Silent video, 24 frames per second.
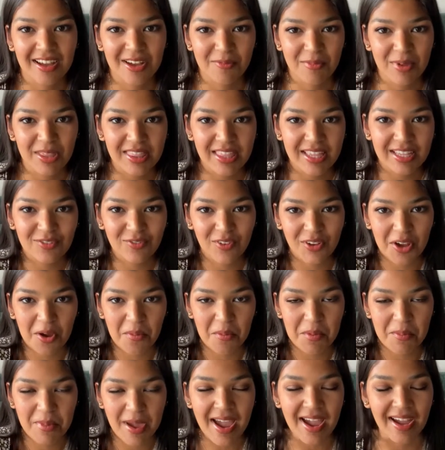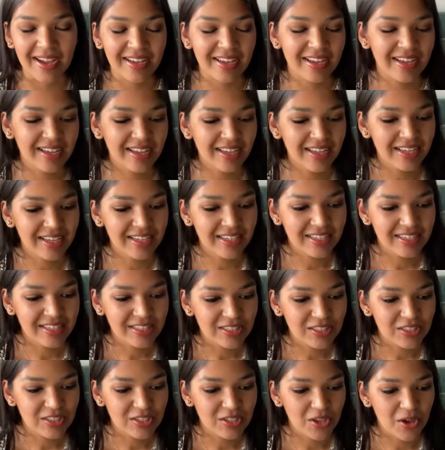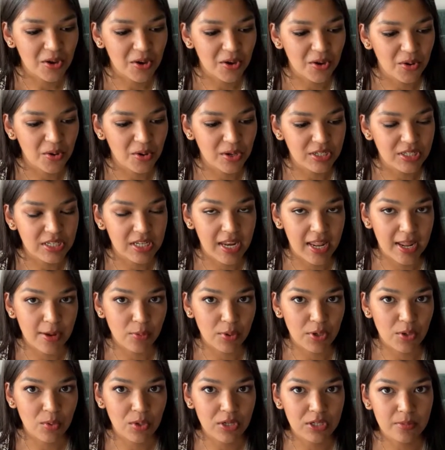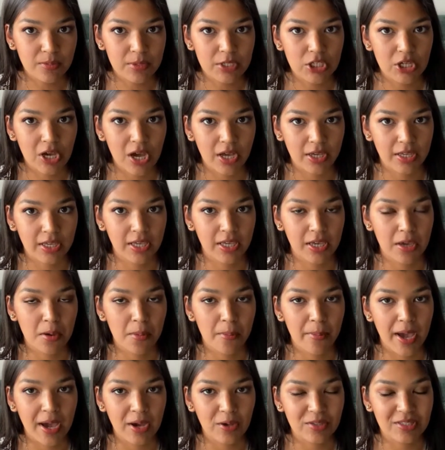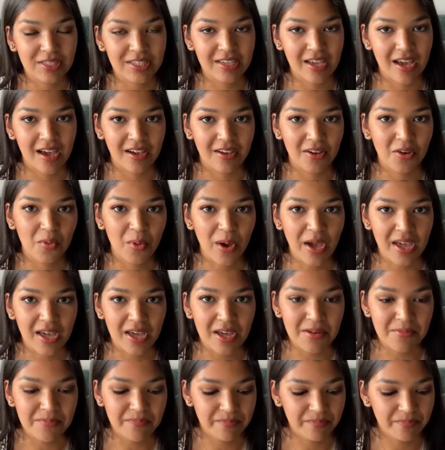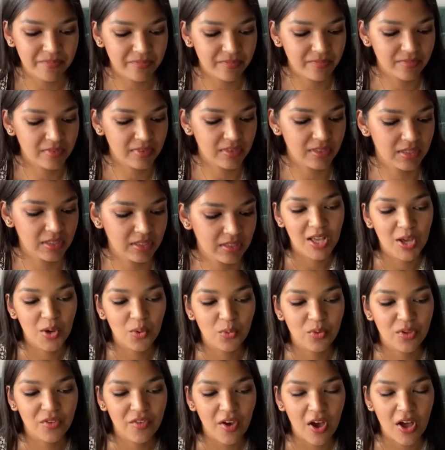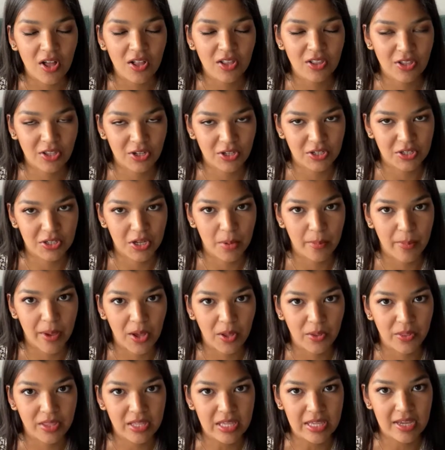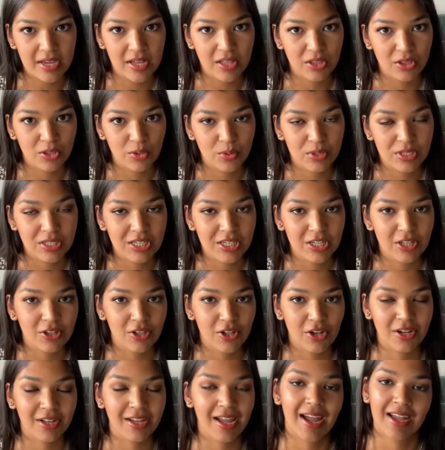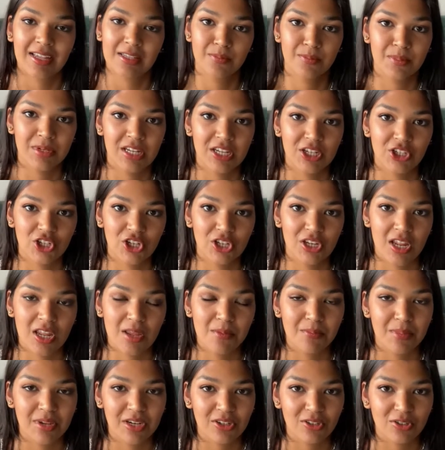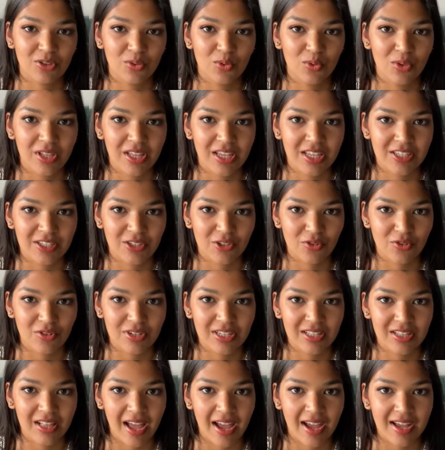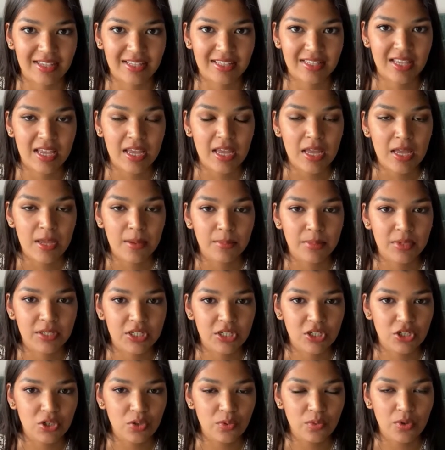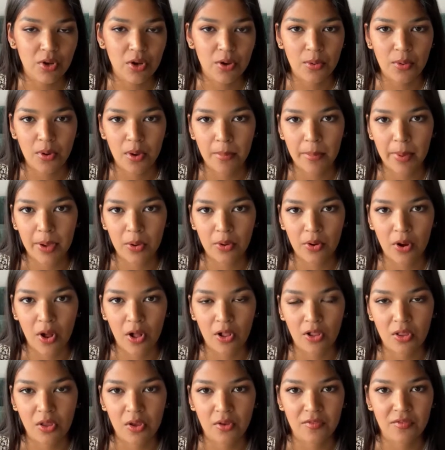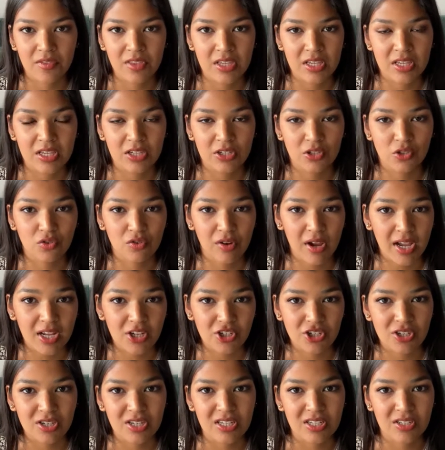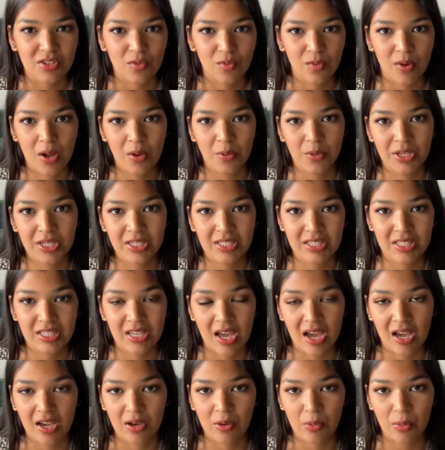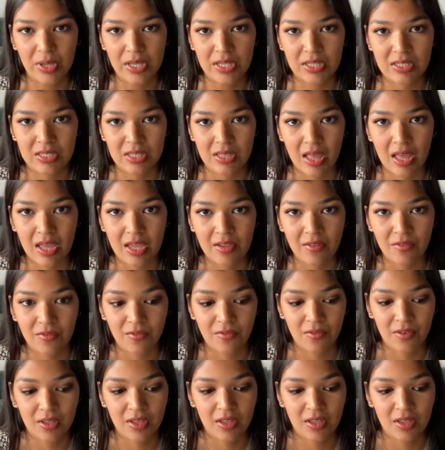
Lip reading: and thanks for coming back. So today we're going to be talking about Sacagawea. We've all learned about the Lewis and Clark expedition in middle school history class, but did you know about all of the tragedy surrounding Sacagawea's life?